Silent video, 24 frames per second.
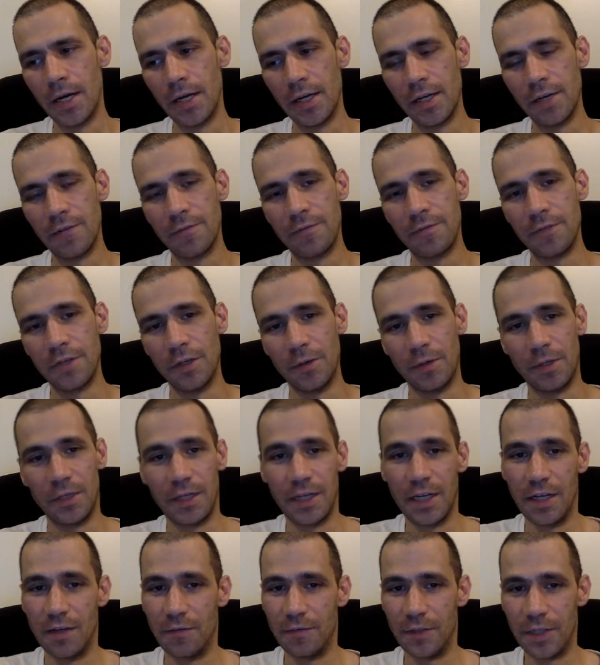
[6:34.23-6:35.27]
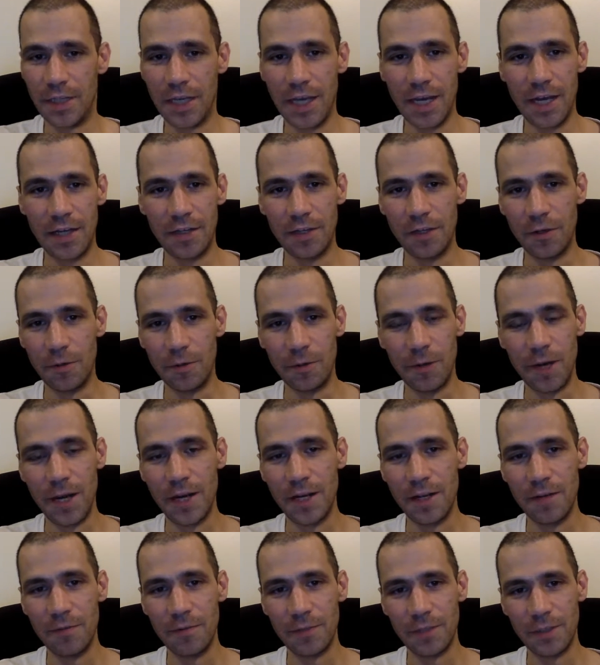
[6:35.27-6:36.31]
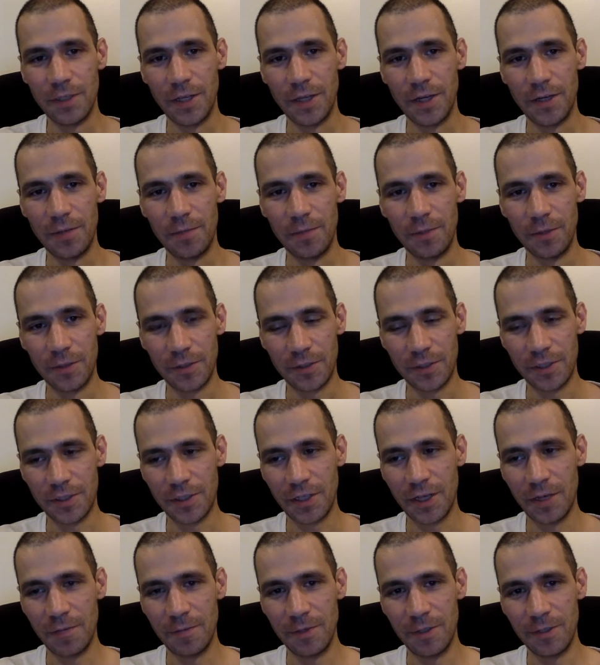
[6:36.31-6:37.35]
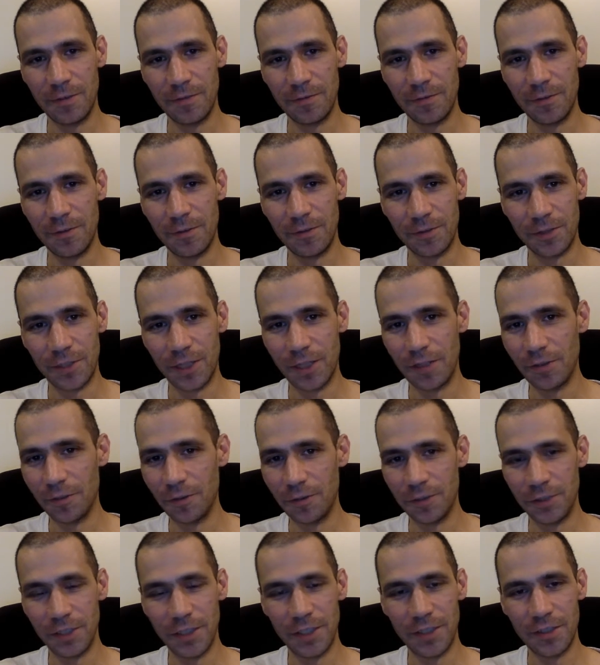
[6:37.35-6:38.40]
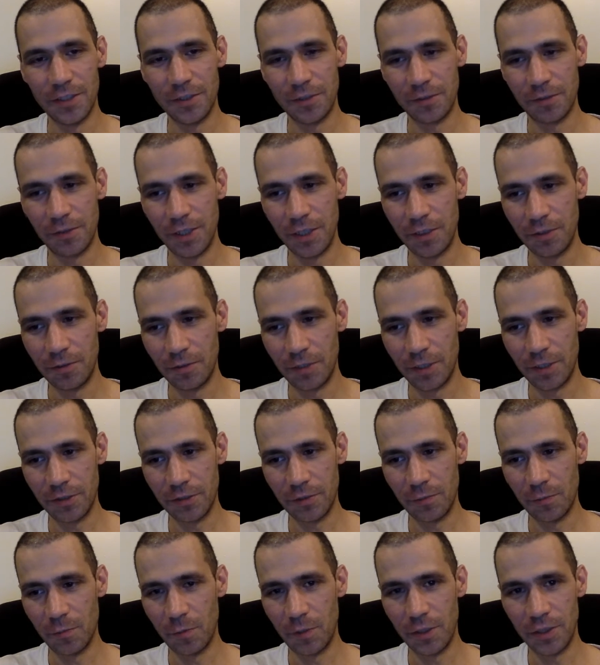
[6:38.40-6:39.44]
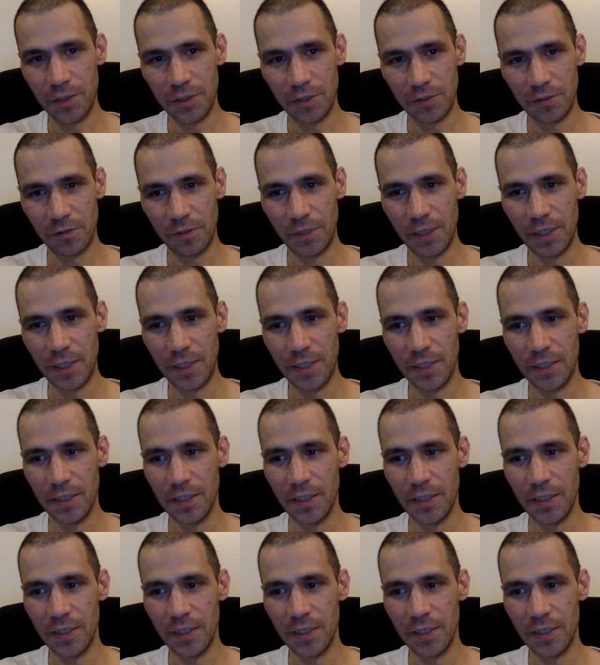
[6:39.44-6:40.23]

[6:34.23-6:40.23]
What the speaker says: If and again, if you can't, any of his later books, I mean, Childhood's End is great, 2001 is great.